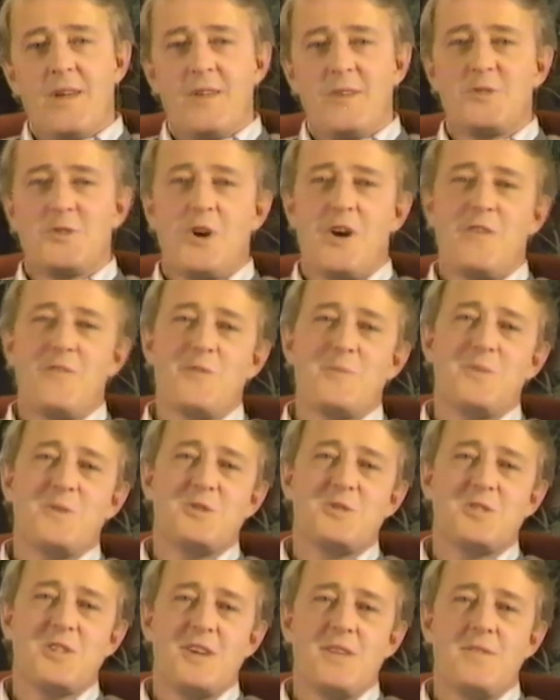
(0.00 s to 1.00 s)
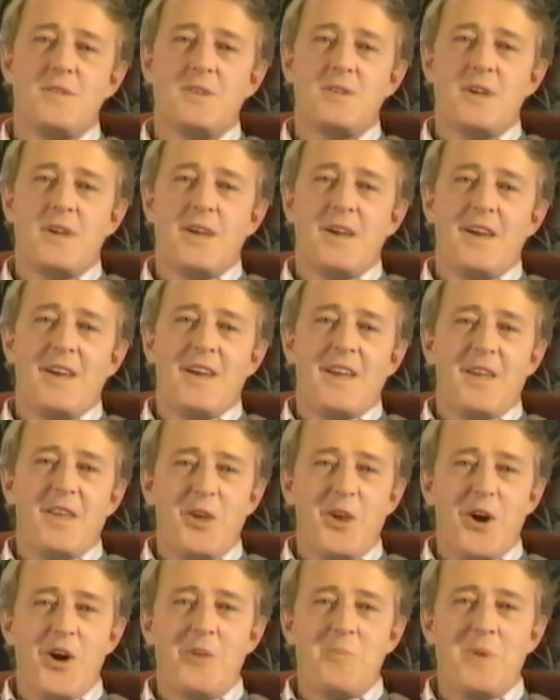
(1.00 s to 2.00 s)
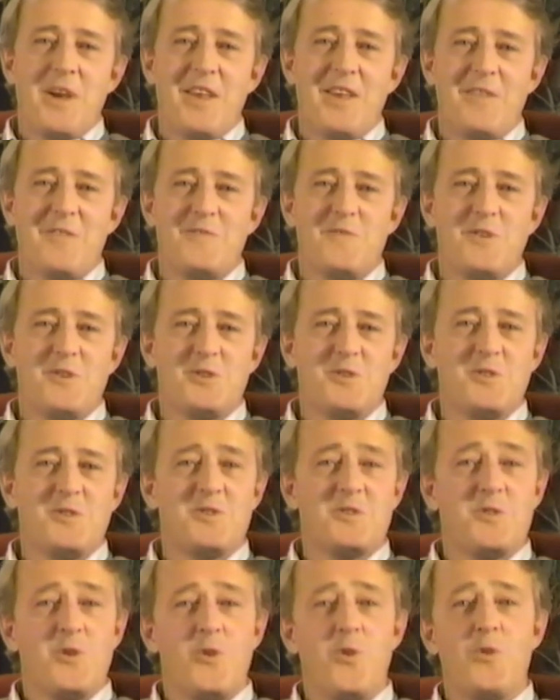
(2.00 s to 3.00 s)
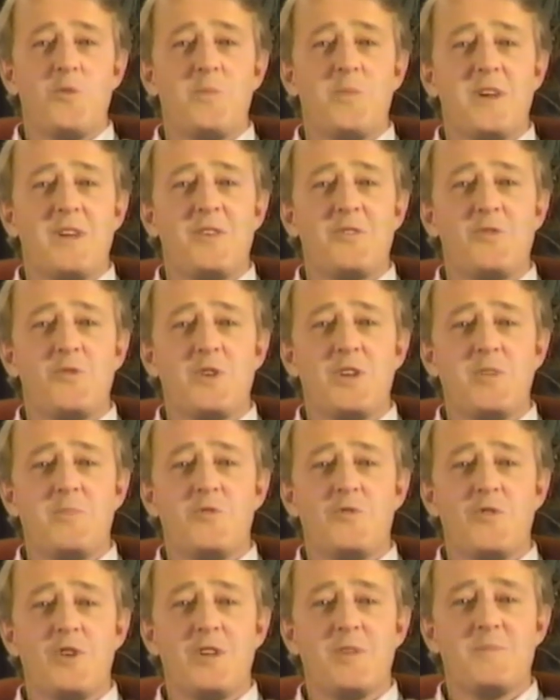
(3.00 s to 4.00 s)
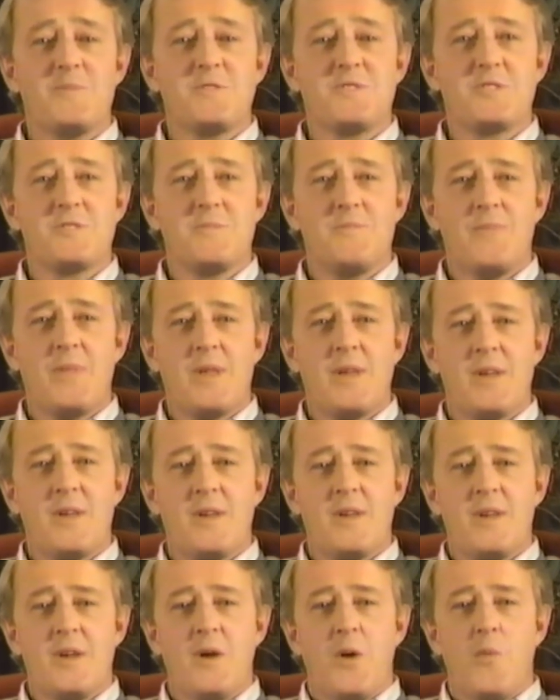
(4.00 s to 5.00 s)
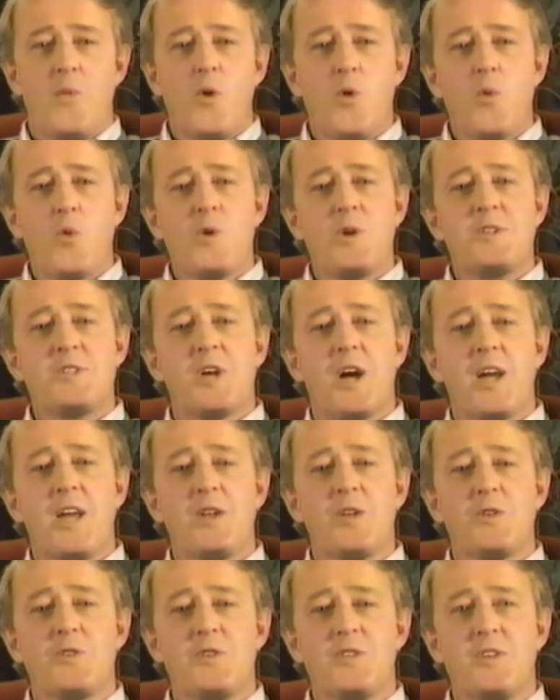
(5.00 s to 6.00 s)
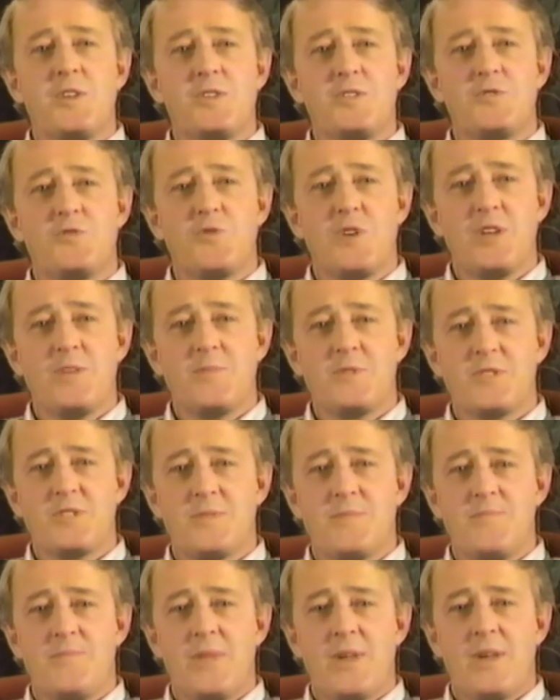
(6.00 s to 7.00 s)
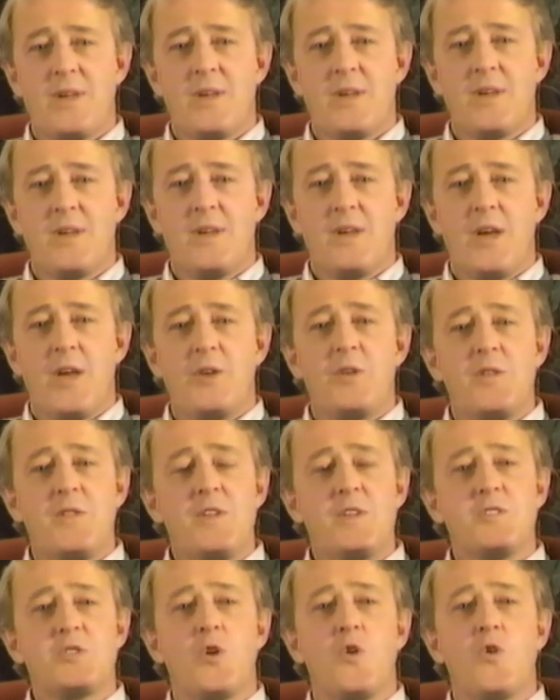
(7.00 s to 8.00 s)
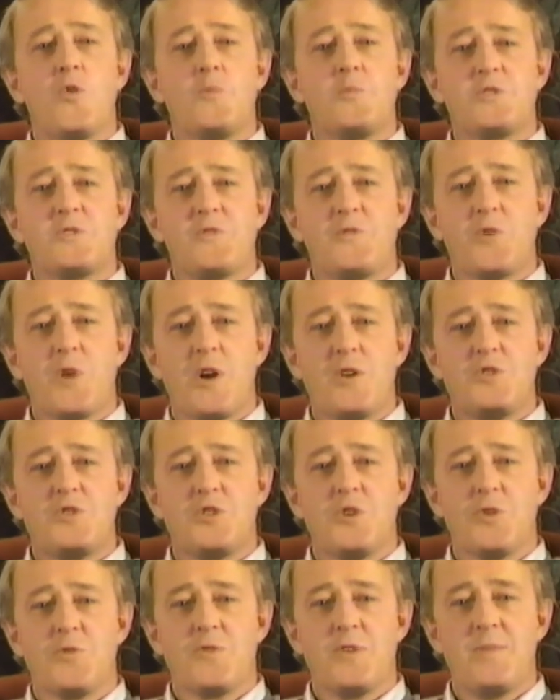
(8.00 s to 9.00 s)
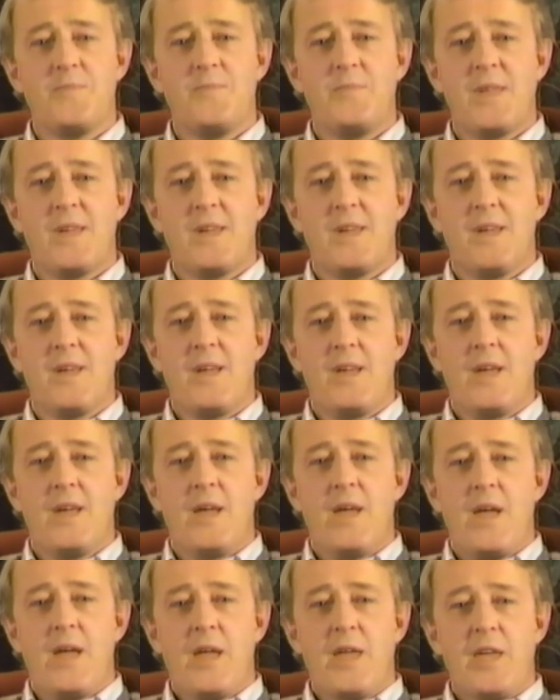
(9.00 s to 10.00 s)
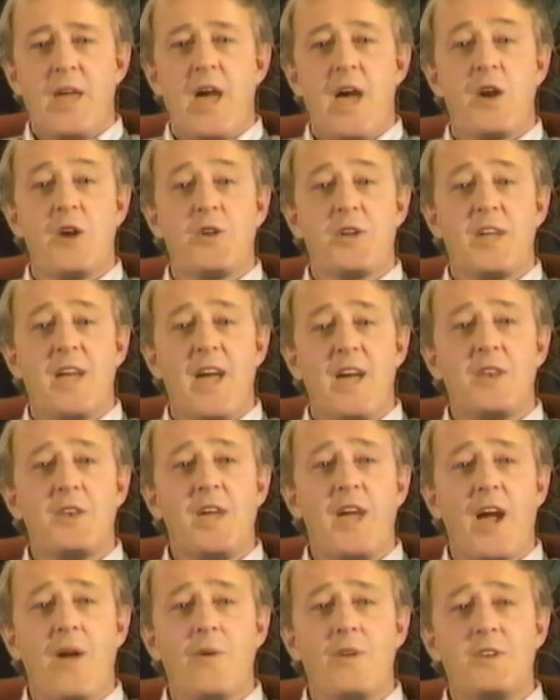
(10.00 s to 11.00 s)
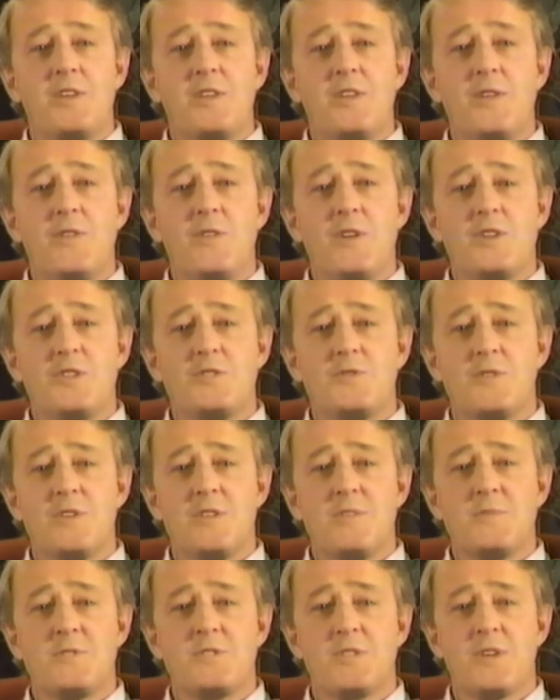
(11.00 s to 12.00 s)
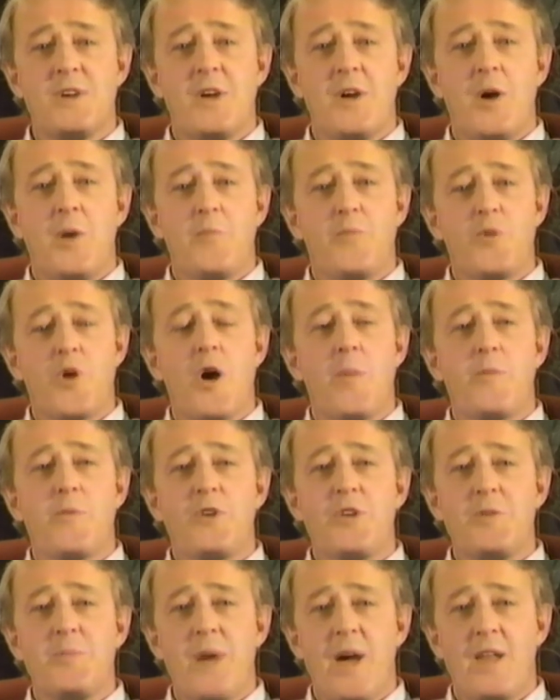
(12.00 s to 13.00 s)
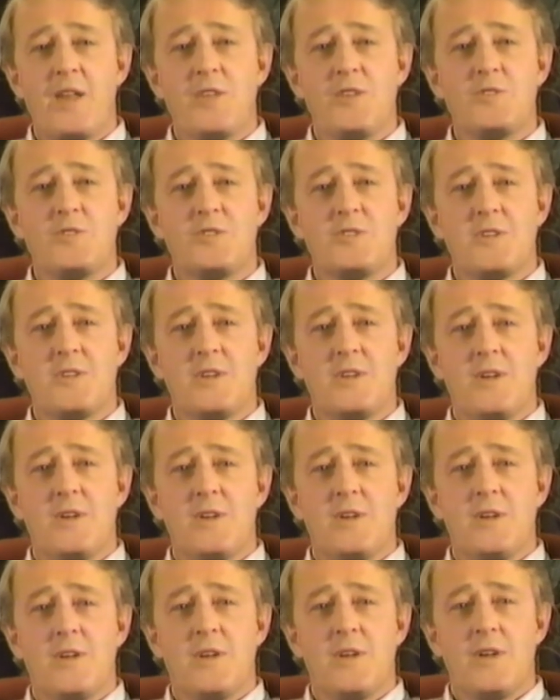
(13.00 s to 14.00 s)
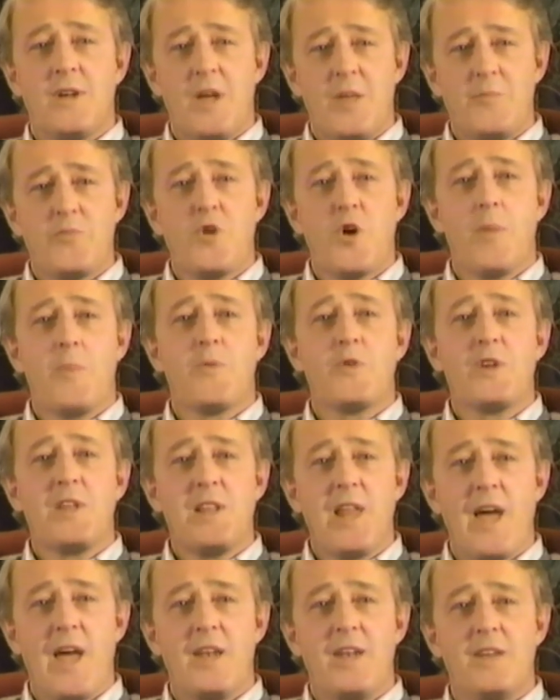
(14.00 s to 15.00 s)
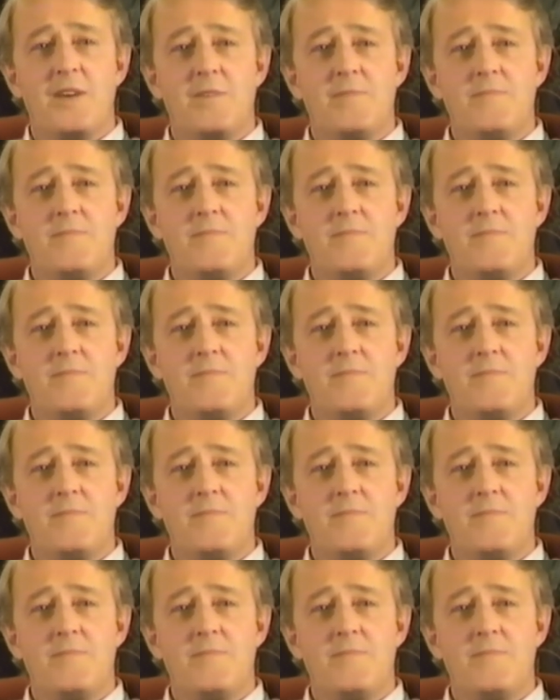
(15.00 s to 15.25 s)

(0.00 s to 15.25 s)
It's often been said that young men have visions and old men dream dreams. Well, we're entitled to these dreams and to these hopes for our children. Canada can guarantee these dreams properly managed and properly led.